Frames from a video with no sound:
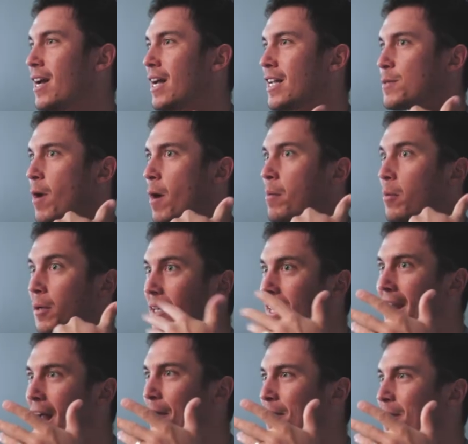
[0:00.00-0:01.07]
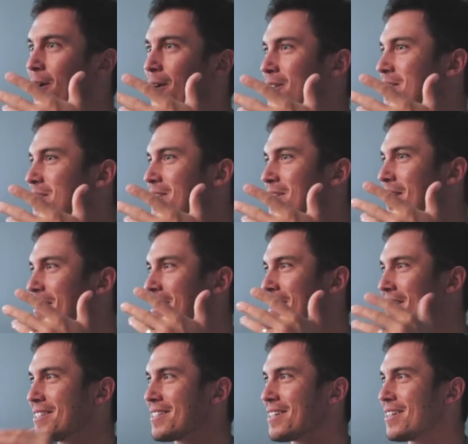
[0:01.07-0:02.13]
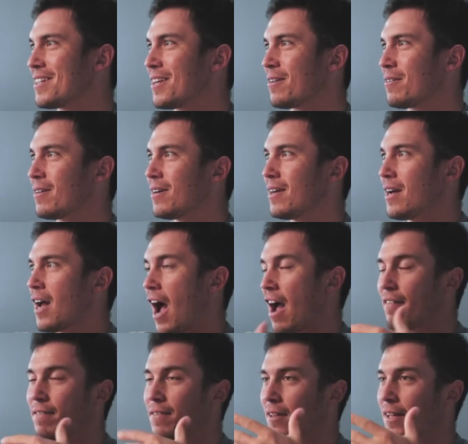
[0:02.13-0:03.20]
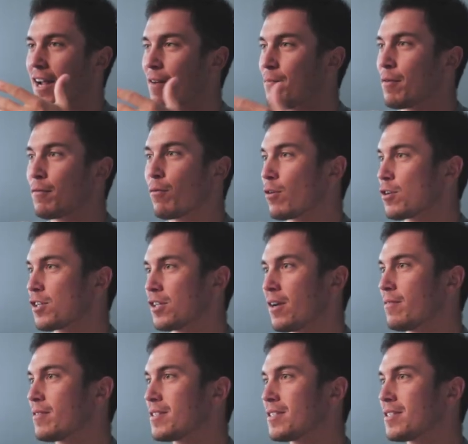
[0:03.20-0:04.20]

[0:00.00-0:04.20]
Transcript: inspire people to get out there and see the things that, you know, I feel like I've been fortunate enough to